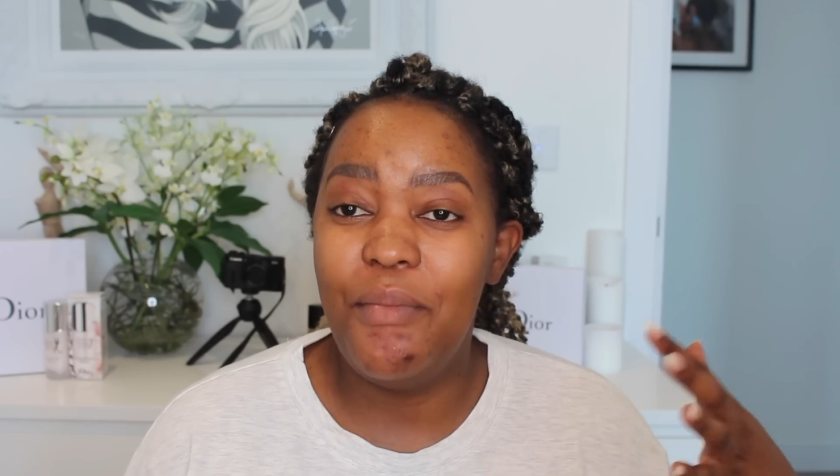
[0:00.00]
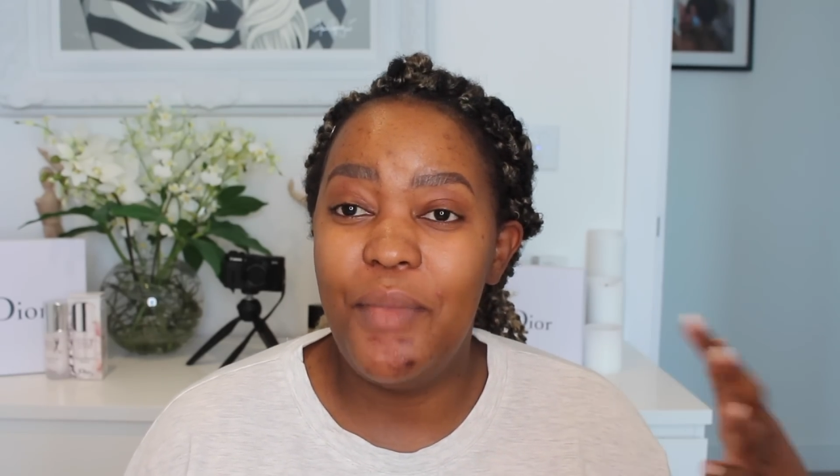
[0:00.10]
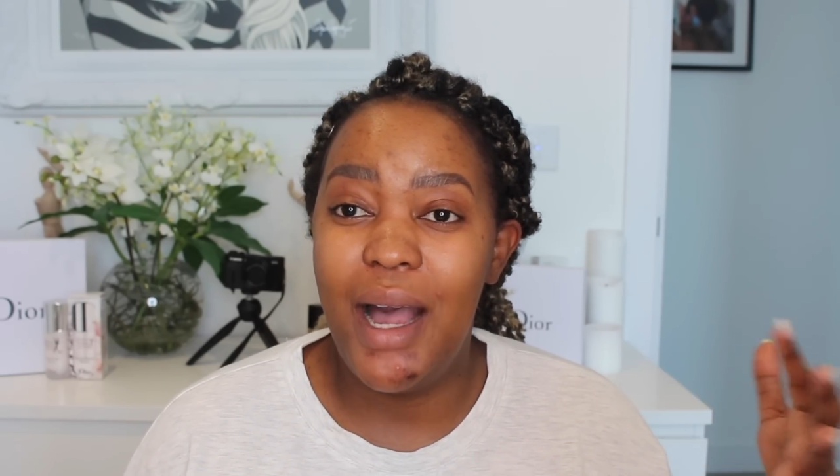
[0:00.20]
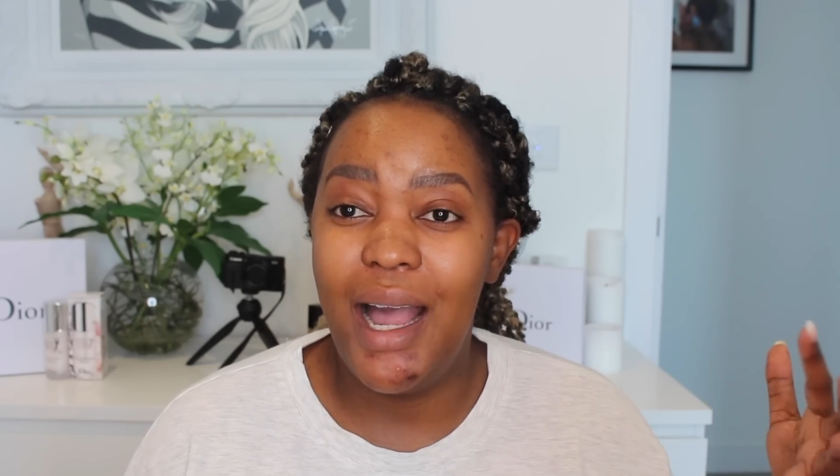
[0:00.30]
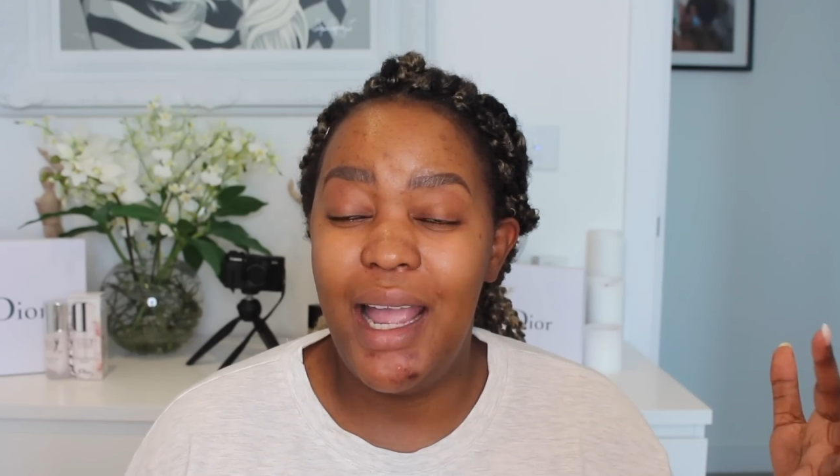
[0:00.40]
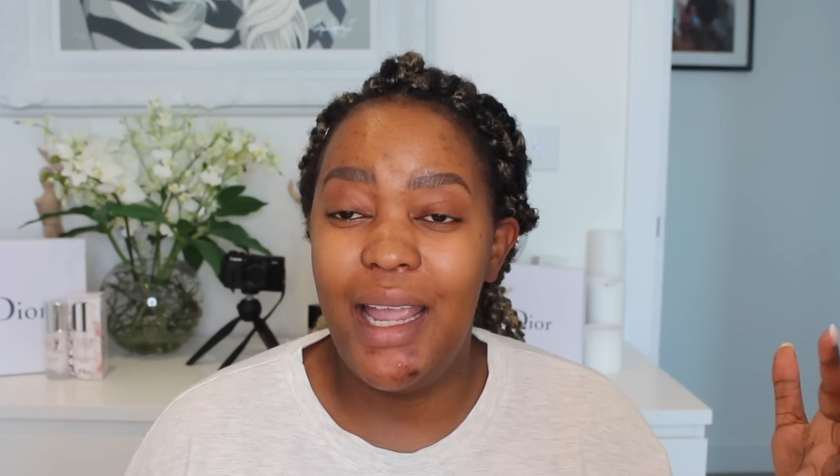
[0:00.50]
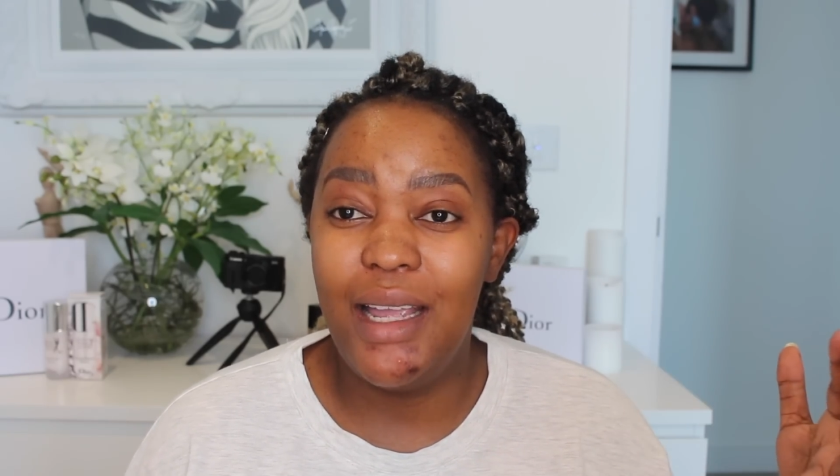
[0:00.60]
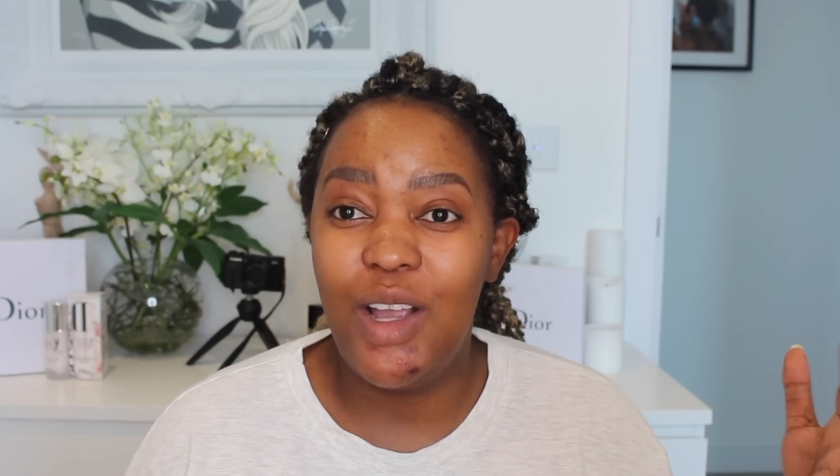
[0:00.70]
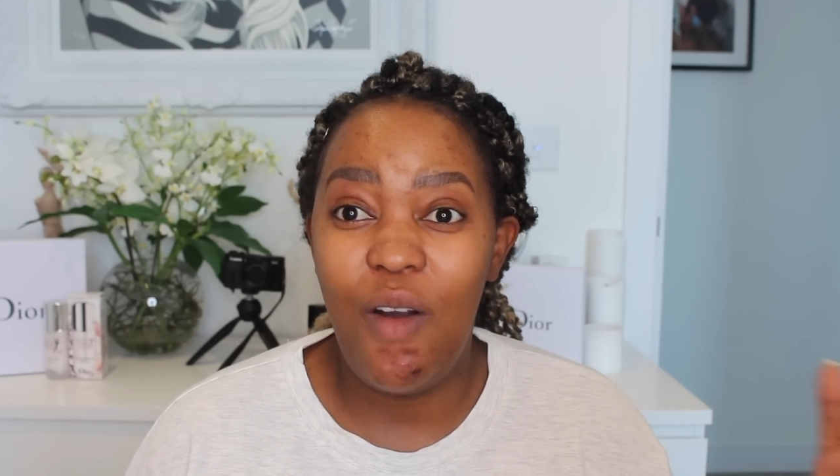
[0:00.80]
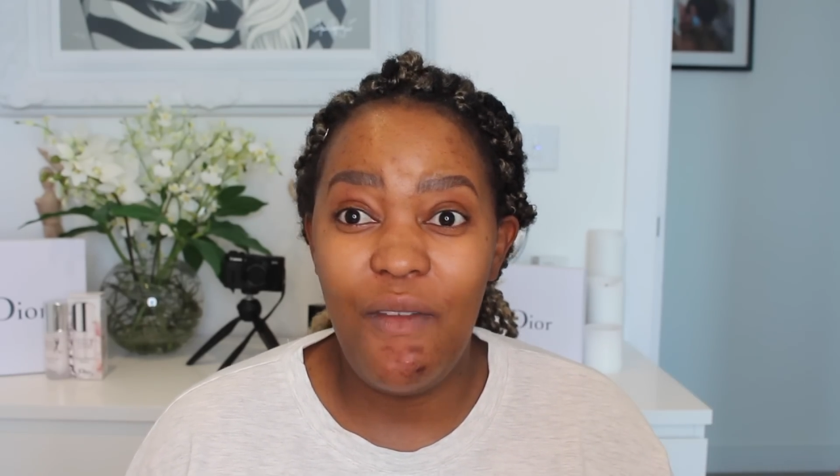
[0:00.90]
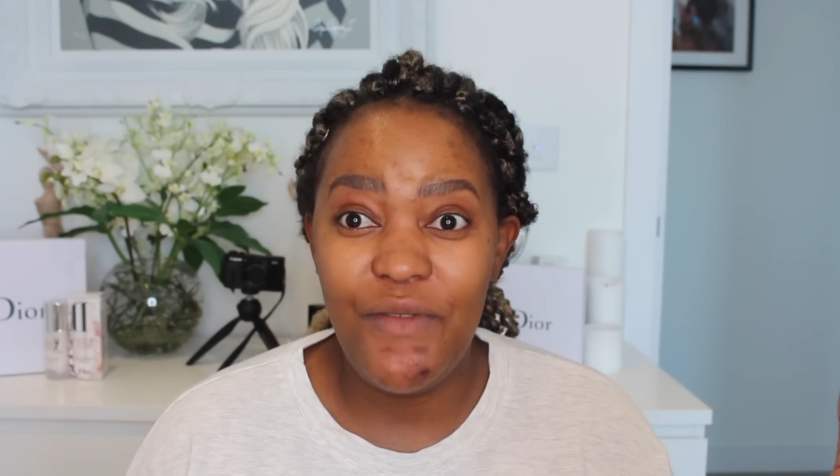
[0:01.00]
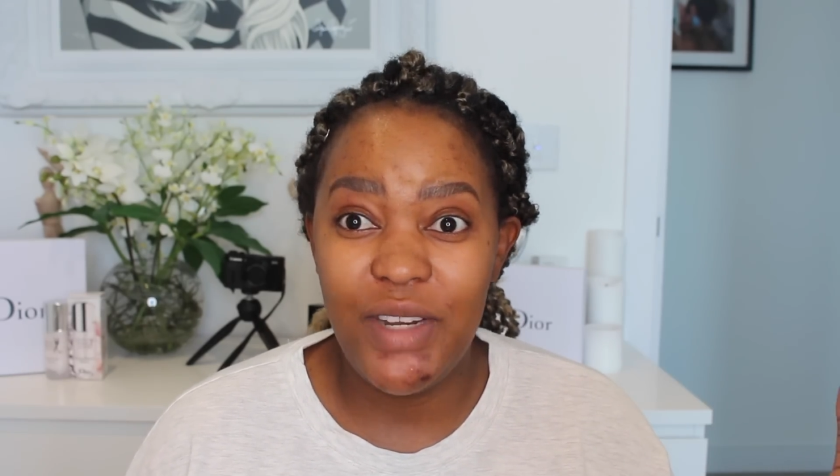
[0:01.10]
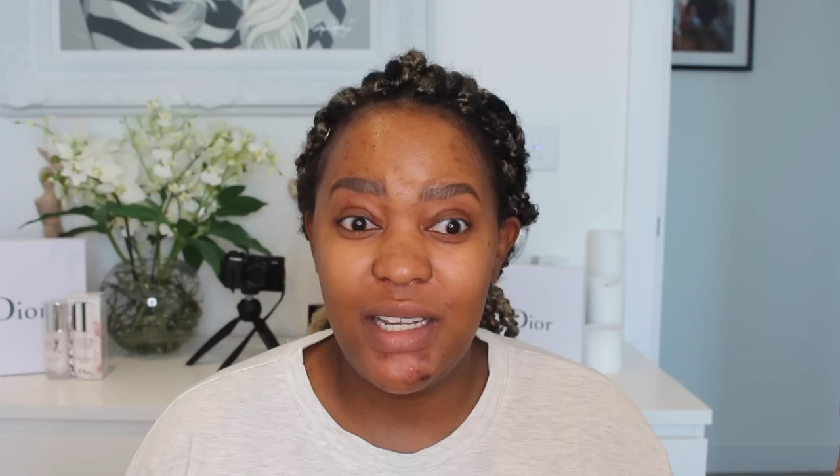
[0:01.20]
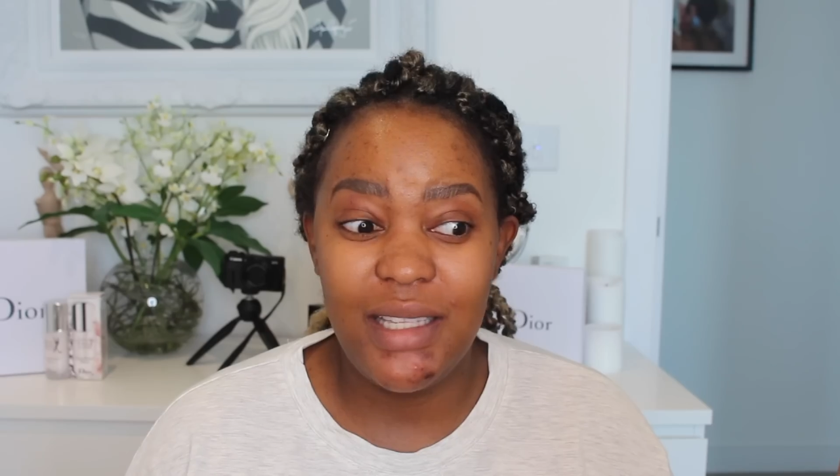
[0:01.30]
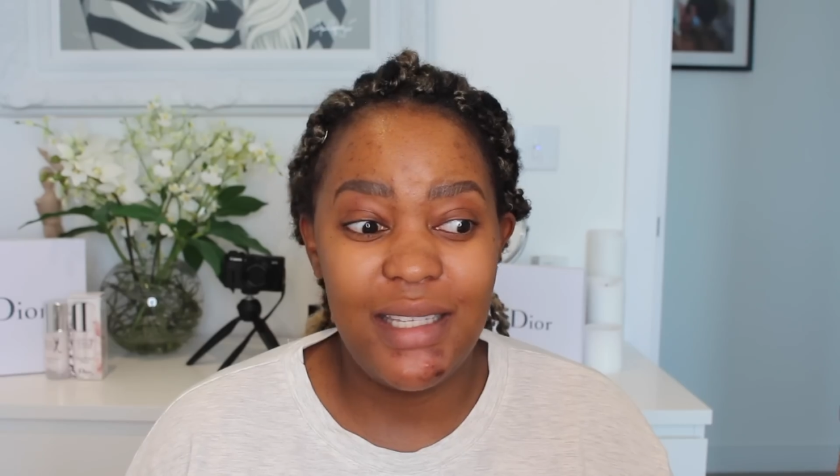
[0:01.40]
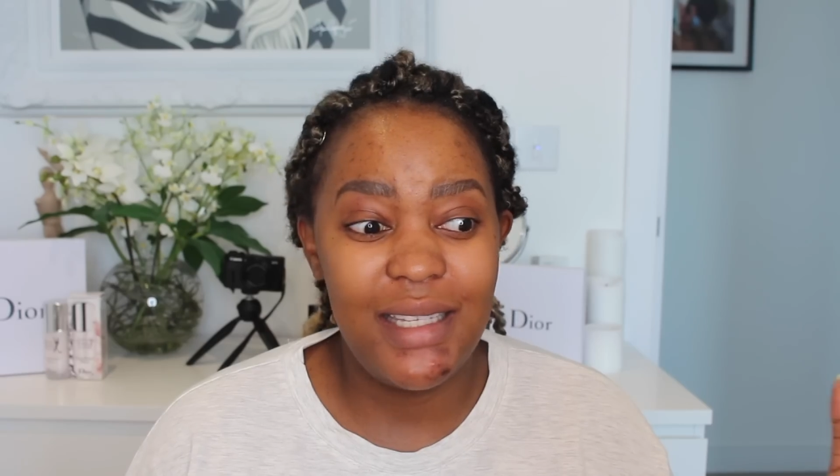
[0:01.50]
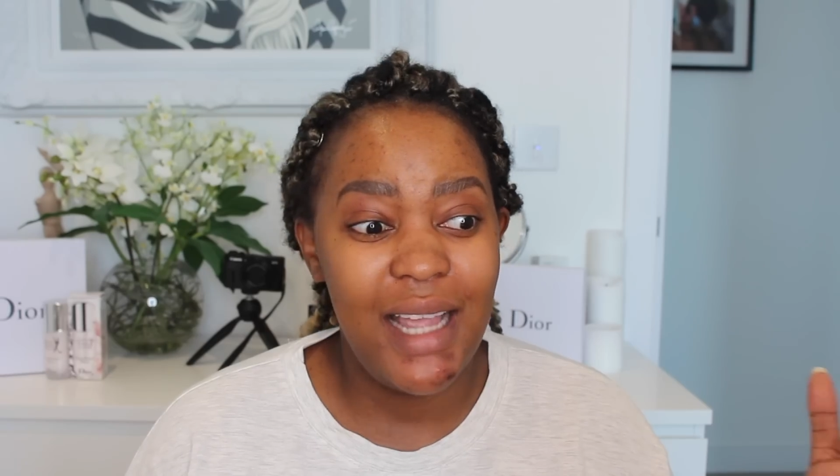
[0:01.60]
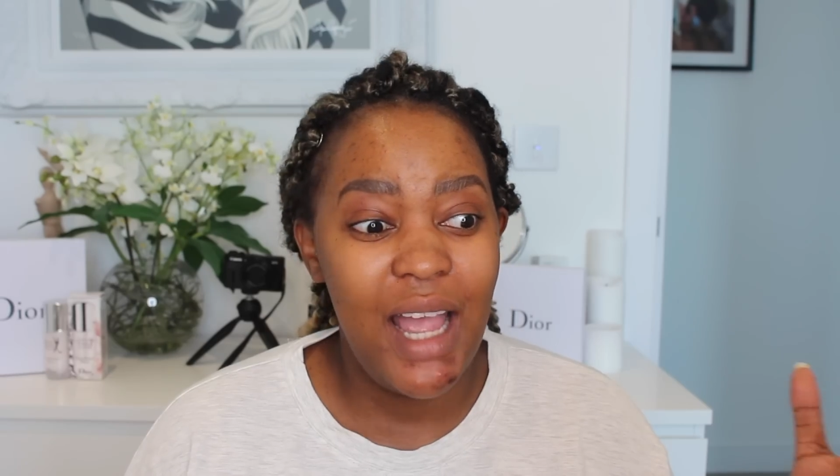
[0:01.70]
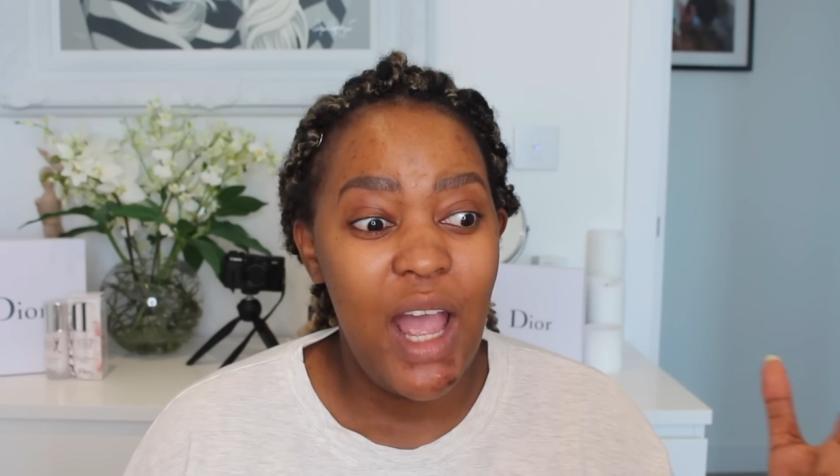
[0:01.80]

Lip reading: my confidence